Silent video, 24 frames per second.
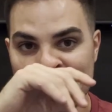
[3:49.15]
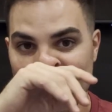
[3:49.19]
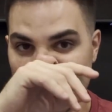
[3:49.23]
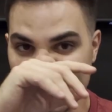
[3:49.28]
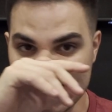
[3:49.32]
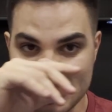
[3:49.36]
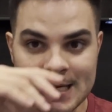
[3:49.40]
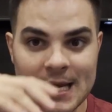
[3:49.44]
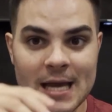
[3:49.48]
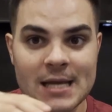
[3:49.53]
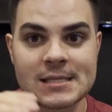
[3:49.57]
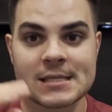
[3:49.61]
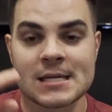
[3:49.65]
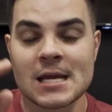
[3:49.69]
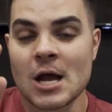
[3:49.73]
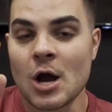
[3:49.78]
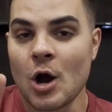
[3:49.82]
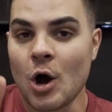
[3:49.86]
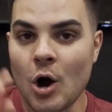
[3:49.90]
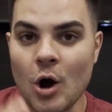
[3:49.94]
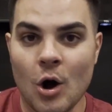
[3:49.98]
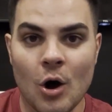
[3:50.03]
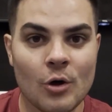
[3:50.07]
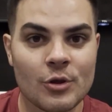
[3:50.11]
And yes,
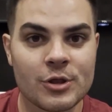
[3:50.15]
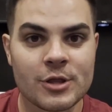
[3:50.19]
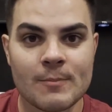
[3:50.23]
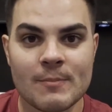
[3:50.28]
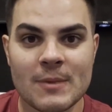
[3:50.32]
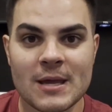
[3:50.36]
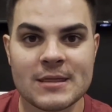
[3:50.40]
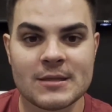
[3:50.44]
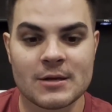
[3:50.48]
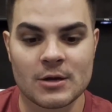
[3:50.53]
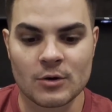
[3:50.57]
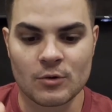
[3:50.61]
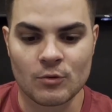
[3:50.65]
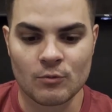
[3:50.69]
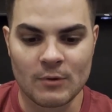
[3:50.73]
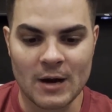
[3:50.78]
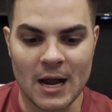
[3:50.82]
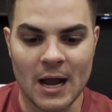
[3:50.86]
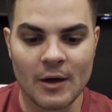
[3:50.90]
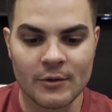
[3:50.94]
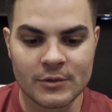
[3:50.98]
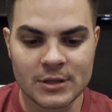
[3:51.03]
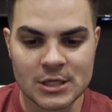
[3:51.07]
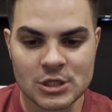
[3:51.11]
all the men that are
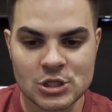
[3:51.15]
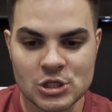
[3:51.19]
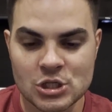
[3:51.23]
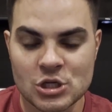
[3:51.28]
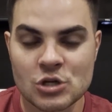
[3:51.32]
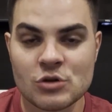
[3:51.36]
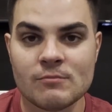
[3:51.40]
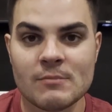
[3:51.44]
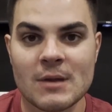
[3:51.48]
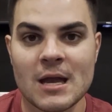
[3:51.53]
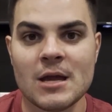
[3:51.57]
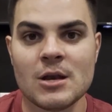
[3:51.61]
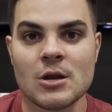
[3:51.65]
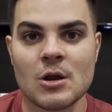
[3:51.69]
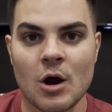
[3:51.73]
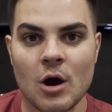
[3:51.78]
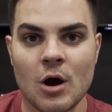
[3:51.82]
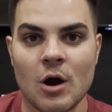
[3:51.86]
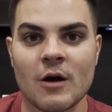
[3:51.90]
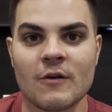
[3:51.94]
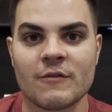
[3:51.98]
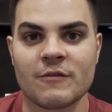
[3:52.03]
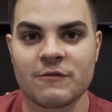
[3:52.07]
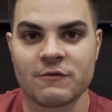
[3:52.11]
around these two men
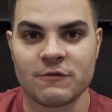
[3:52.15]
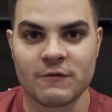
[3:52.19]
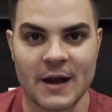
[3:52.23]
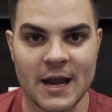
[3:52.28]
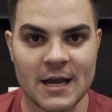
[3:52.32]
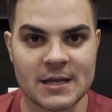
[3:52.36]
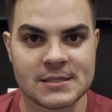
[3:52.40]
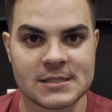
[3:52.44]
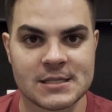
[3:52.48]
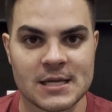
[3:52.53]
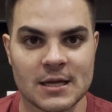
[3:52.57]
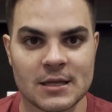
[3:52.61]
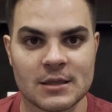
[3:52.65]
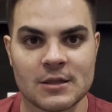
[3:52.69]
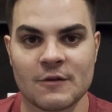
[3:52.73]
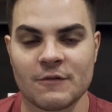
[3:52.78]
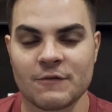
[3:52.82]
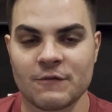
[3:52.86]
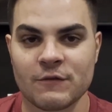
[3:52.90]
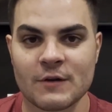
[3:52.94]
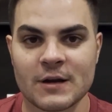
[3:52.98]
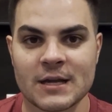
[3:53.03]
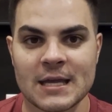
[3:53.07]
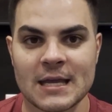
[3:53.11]
are frantic. They're
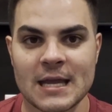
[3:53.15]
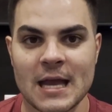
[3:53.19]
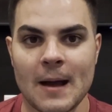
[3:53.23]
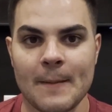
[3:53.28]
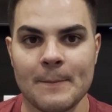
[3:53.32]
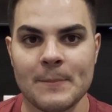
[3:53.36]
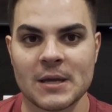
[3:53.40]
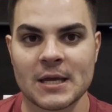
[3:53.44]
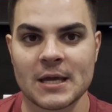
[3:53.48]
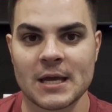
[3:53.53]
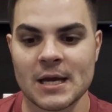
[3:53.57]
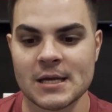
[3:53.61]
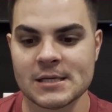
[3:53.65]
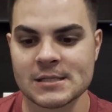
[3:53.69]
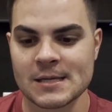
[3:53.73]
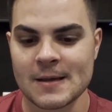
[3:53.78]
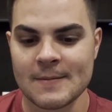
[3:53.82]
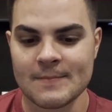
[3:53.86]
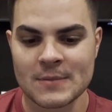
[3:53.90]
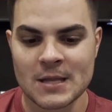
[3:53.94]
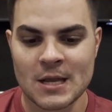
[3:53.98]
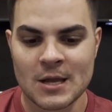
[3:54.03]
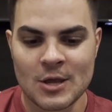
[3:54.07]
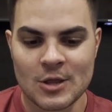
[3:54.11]
freaking out
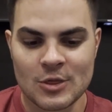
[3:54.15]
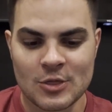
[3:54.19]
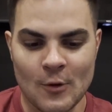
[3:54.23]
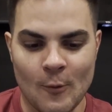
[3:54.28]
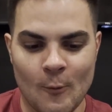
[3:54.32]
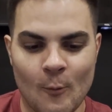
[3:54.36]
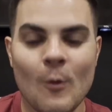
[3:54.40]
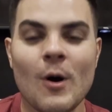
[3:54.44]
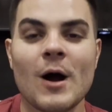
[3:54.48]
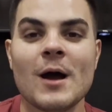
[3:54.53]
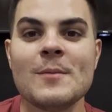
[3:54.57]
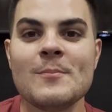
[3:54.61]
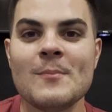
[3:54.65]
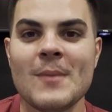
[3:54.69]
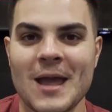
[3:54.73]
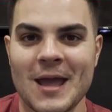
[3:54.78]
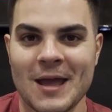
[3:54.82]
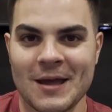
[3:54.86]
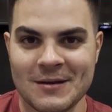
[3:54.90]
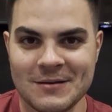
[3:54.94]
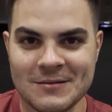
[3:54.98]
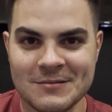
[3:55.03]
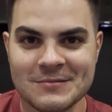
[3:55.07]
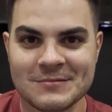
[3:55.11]
because the one
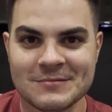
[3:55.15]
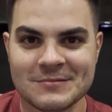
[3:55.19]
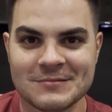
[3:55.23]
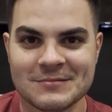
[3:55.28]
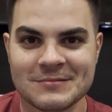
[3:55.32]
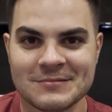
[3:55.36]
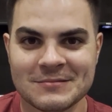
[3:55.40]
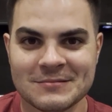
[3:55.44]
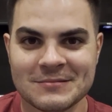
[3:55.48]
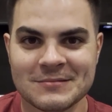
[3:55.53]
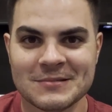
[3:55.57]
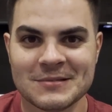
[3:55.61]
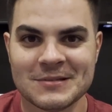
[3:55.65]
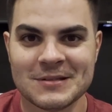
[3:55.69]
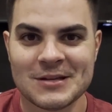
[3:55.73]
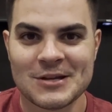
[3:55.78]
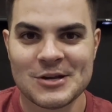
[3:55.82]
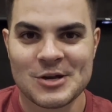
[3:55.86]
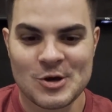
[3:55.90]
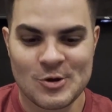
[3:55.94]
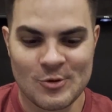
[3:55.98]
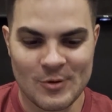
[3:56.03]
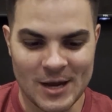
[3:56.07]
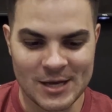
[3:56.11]
man
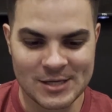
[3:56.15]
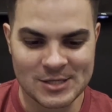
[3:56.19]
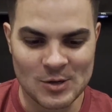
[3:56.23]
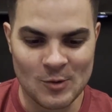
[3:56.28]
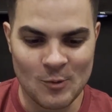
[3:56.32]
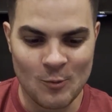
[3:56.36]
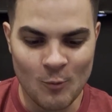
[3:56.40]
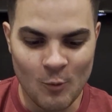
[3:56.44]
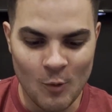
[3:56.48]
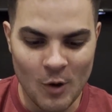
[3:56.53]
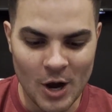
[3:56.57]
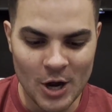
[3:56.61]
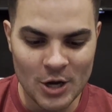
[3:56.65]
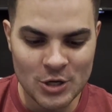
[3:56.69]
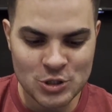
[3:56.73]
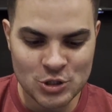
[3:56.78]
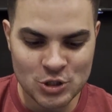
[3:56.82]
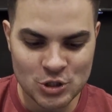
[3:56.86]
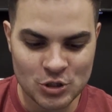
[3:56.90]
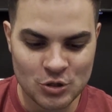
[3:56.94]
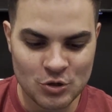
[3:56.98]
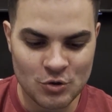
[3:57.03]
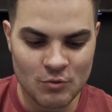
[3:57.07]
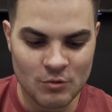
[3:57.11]
who has a one
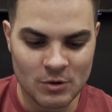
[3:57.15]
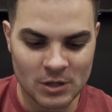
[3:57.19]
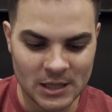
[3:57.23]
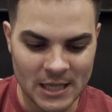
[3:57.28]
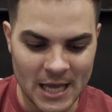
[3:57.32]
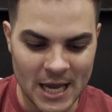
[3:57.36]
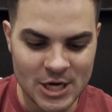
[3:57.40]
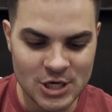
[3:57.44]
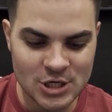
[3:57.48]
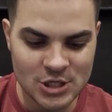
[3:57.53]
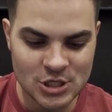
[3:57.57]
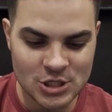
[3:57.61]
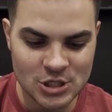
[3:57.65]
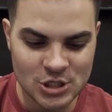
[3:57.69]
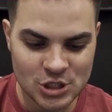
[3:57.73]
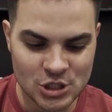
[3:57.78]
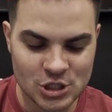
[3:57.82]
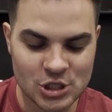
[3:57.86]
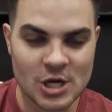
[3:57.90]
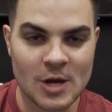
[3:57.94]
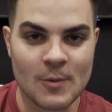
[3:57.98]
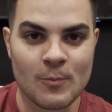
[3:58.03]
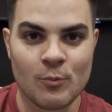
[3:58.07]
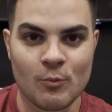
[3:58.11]
true
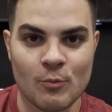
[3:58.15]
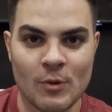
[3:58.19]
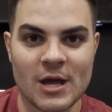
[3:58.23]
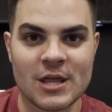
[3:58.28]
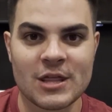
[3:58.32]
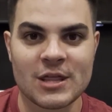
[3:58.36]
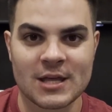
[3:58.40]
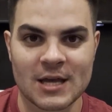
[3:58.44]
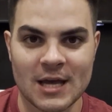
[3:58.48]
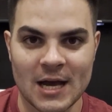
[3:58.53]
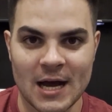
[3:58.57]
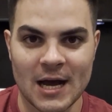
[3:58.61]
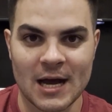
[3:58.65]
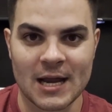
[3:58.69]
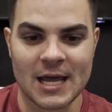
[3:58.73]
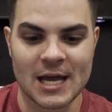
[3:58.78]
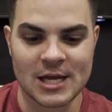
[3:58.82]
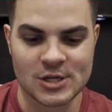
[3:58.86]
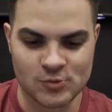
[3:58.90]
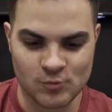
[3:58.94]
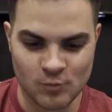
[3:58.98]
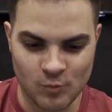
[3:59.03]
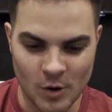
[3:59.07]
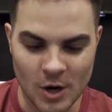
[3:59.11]
relationship with God,
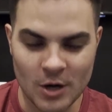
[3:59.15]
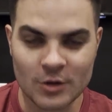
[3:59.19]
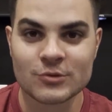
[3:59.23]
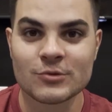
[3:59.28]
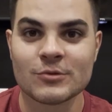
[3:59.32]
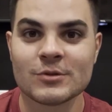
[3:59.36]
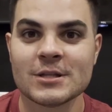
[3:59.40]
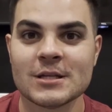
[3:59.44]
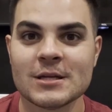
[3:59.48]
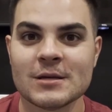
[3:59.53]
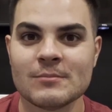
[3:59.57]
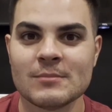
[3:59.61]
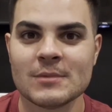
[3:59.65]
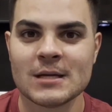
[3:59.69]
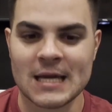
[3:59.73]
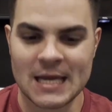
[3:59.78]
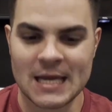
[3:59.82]
has walked with him,